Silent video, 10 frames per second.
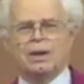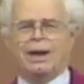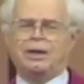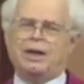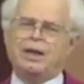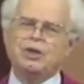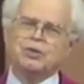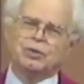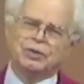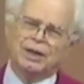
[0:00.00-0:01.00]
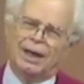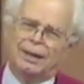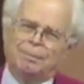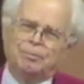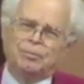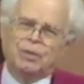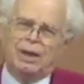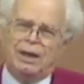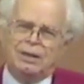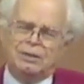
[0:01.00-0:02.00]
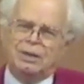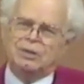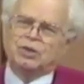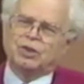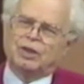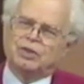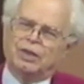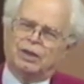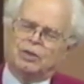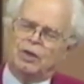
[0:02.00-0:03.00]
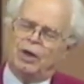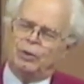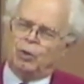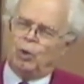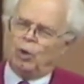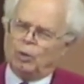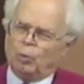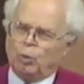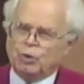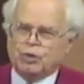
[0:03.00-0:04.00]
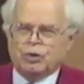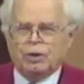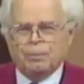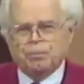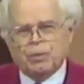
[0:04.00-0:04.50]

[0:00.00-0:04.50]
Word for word: At Easter time, 1860, in a town called Worcester,